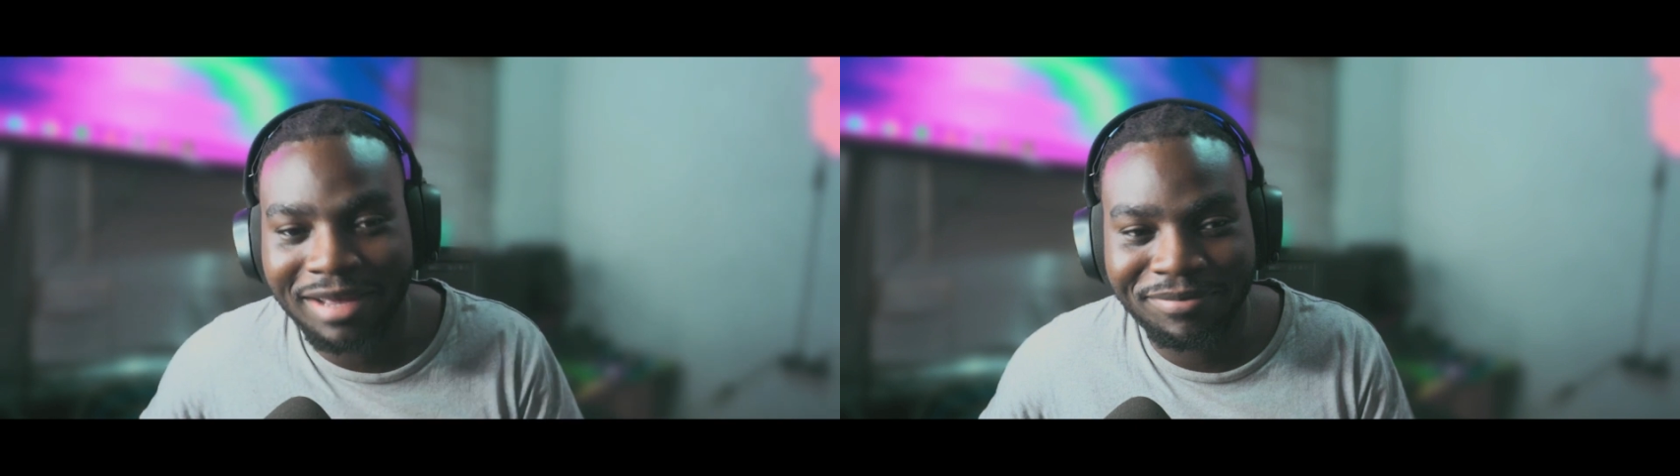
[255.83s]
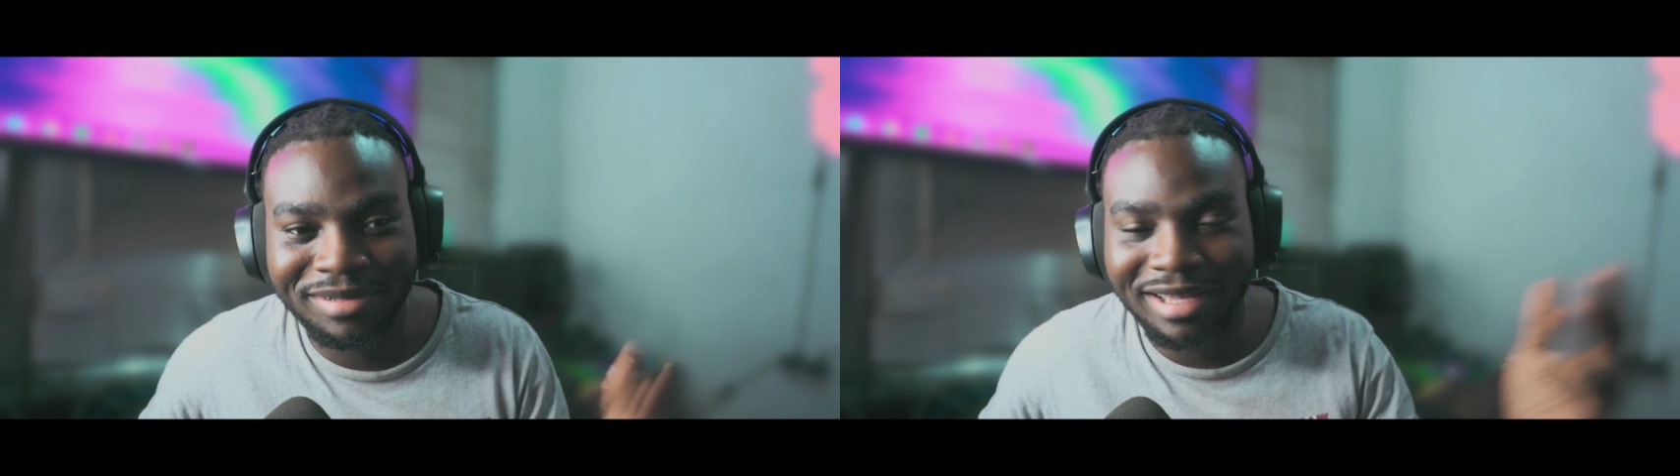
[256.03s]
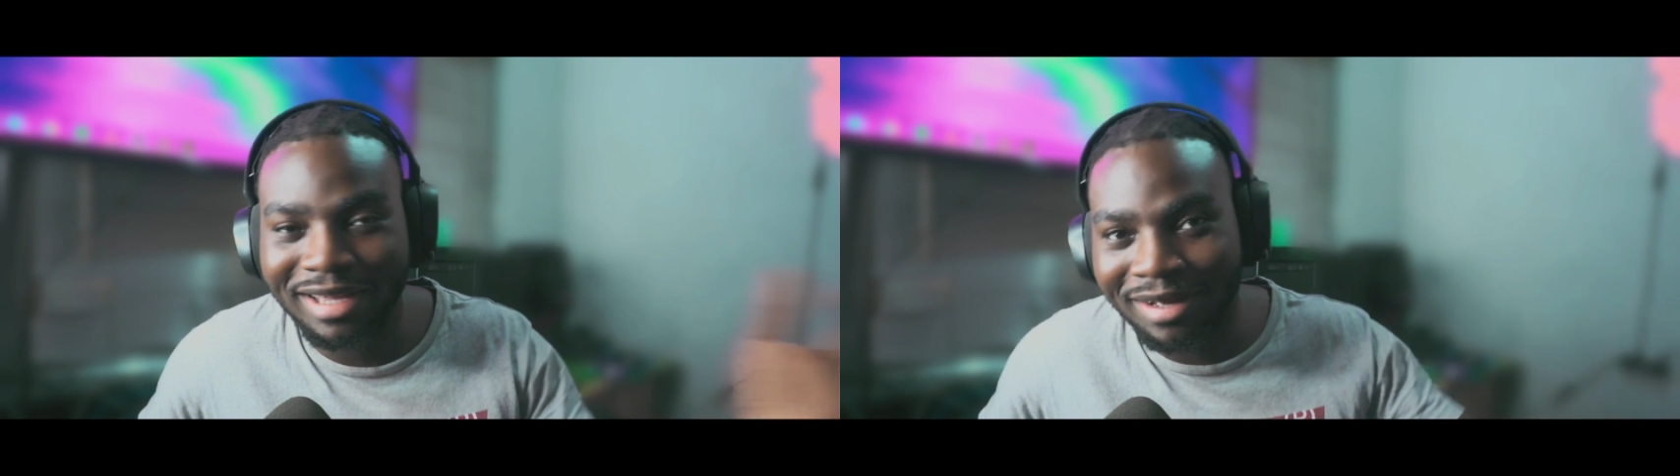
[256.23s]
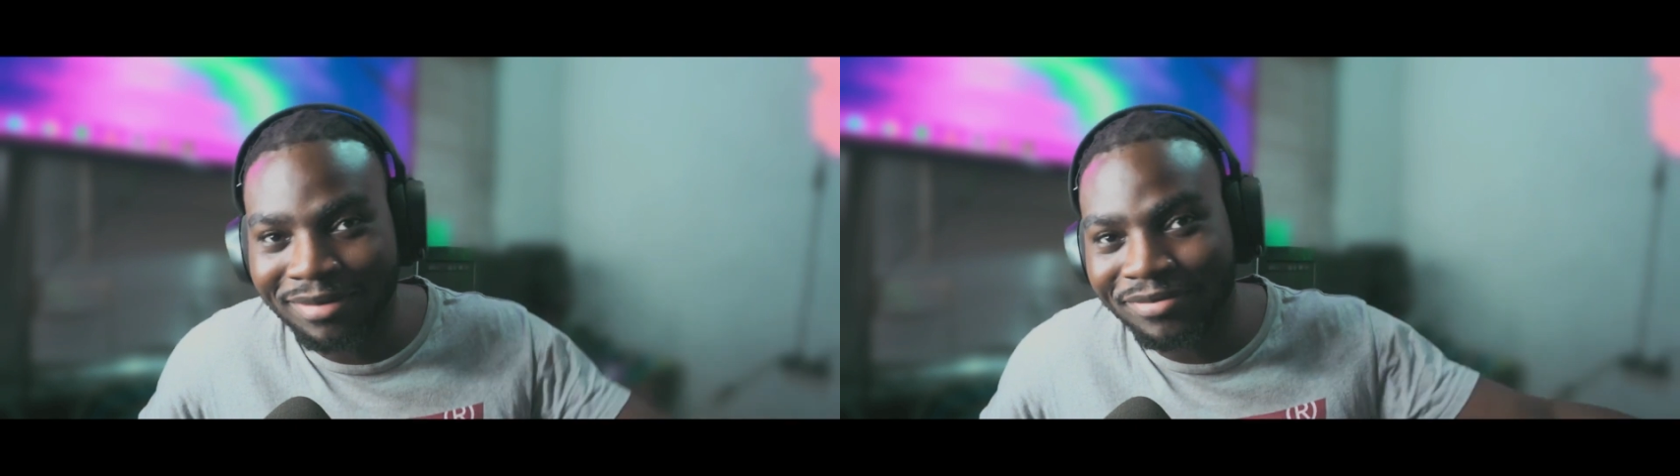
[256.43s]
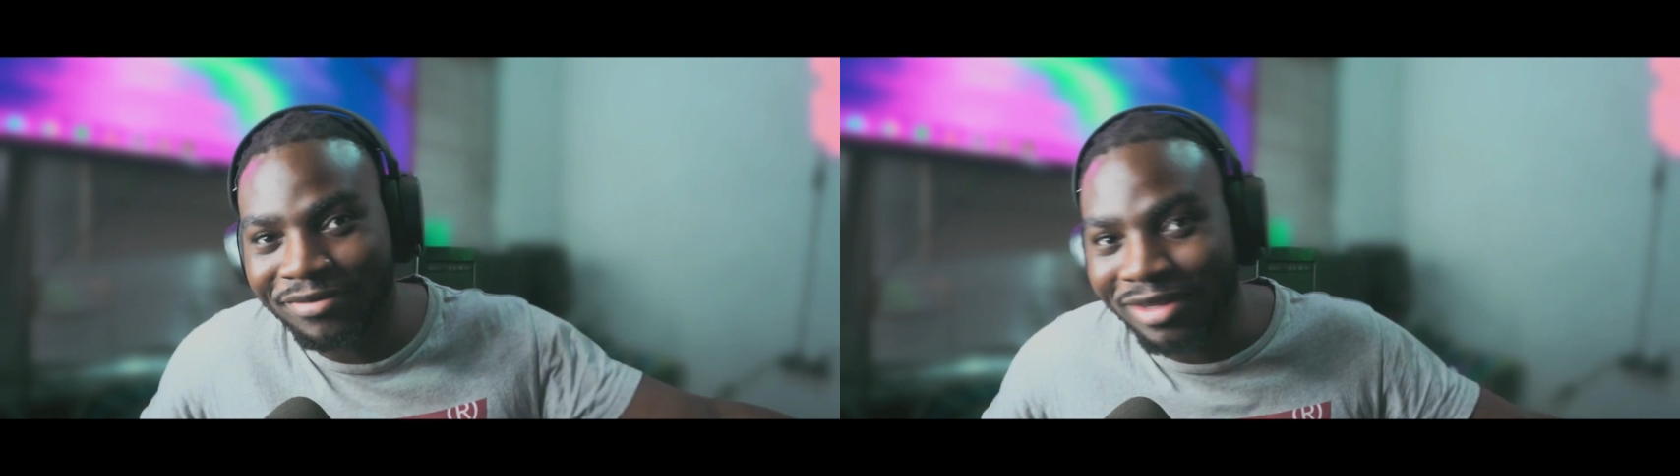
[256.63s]
I play
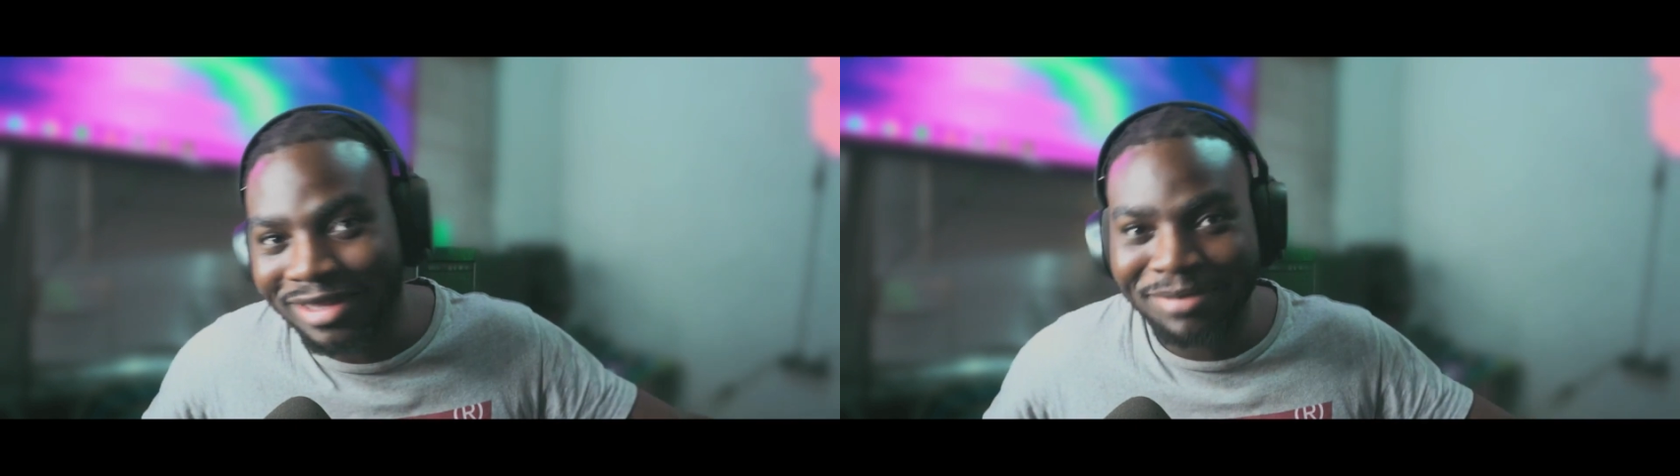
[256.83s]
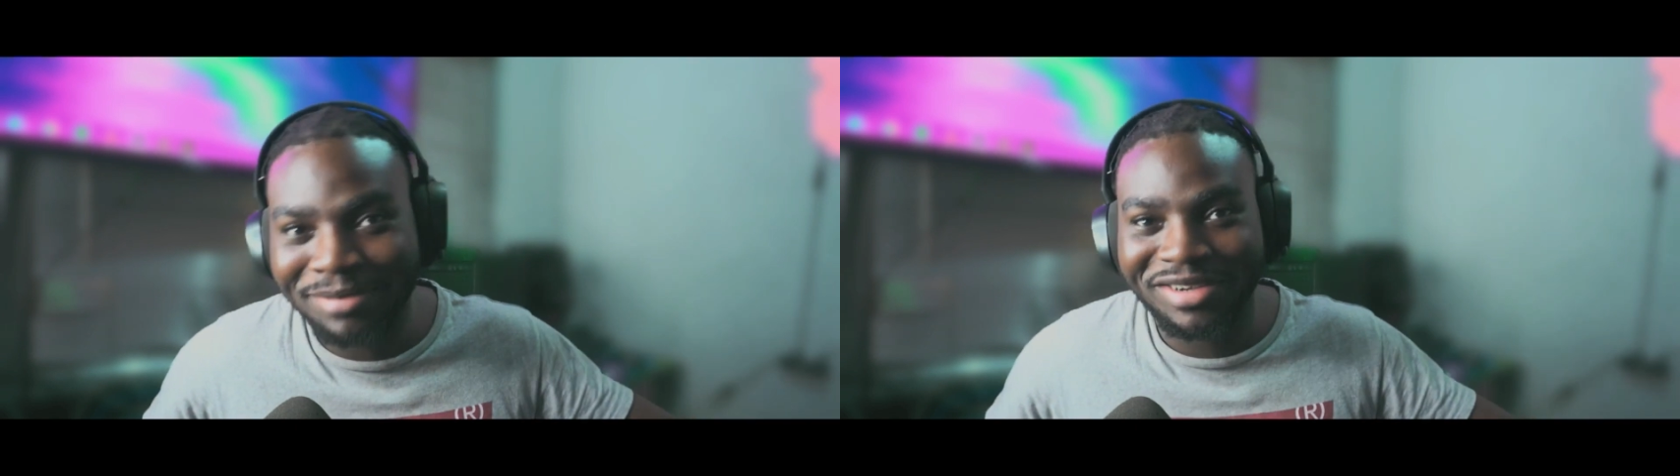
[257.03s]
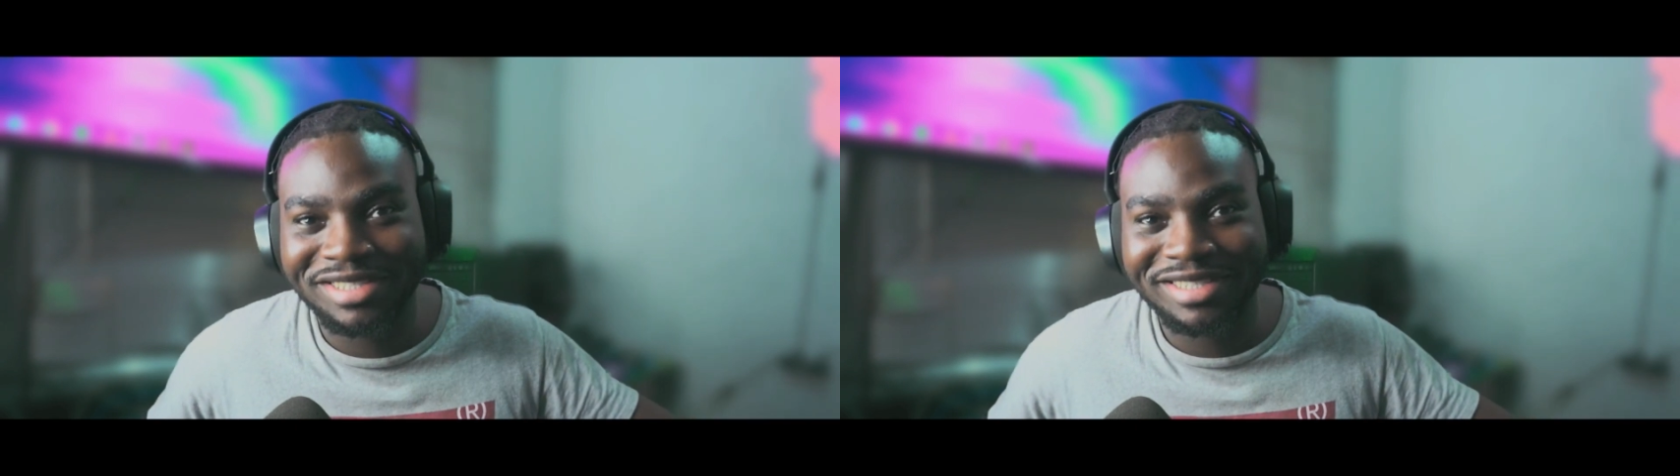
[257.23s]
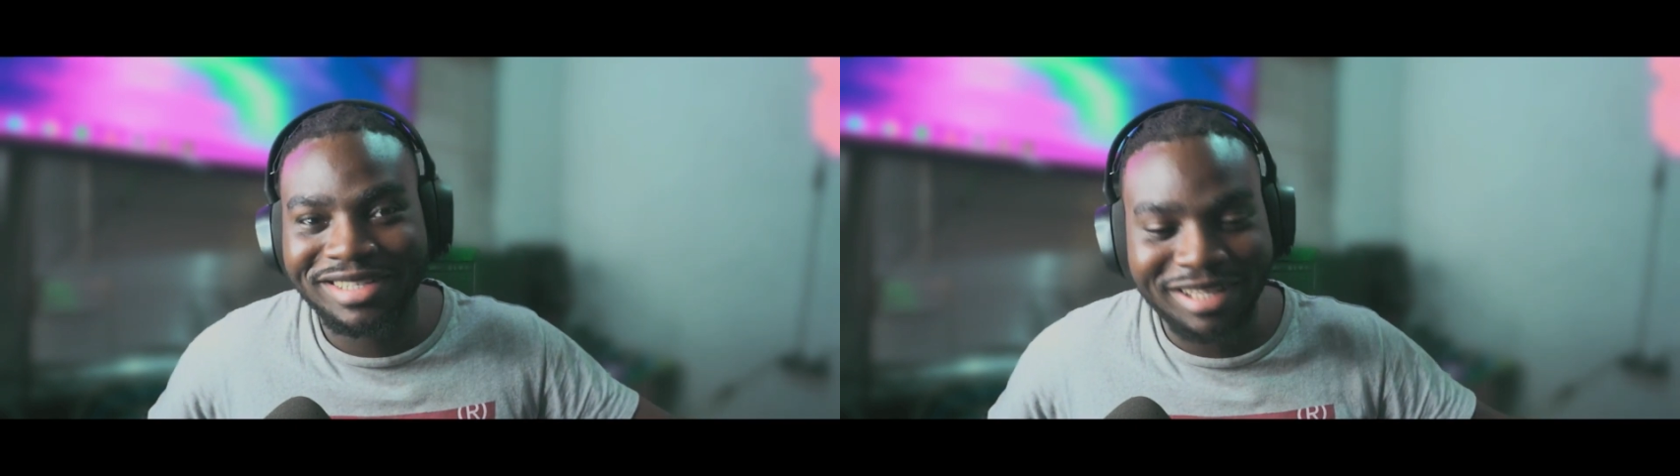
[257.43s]
Fortnite professionally.